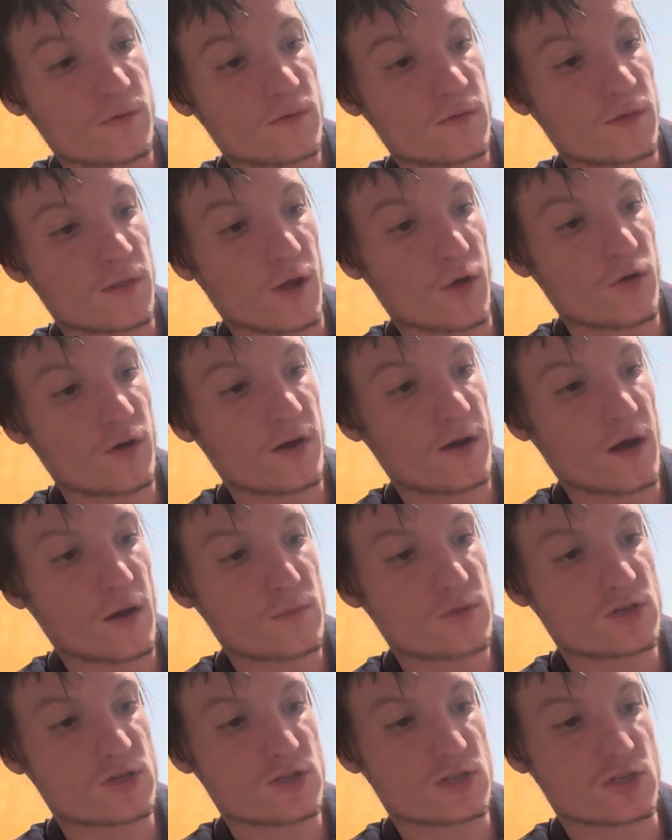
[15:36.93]
load it up
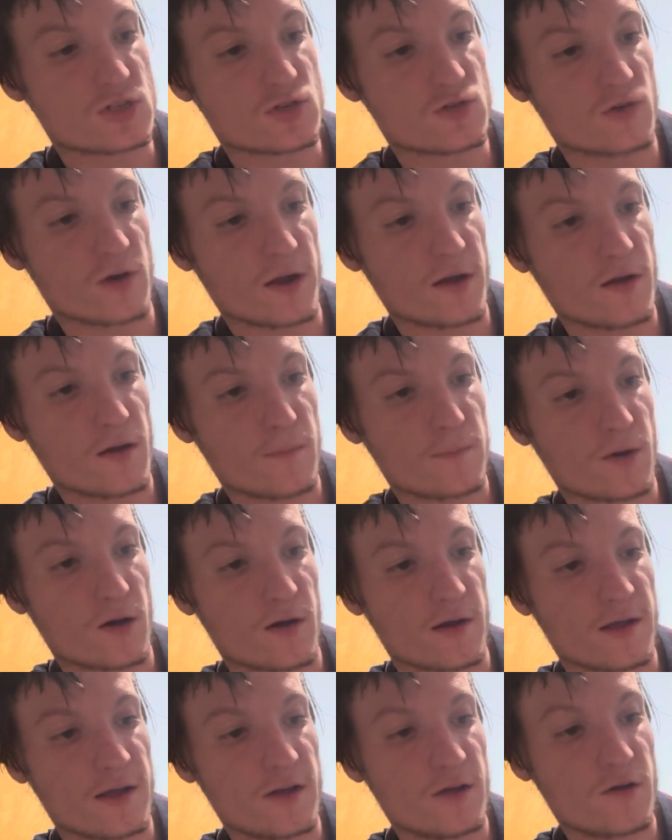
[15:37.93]
just straight up
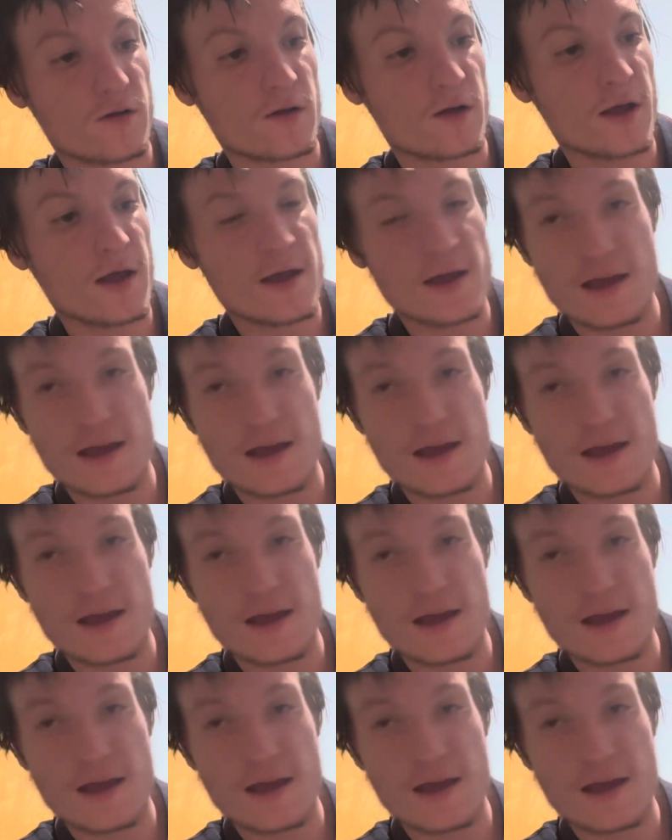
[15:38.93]
on here,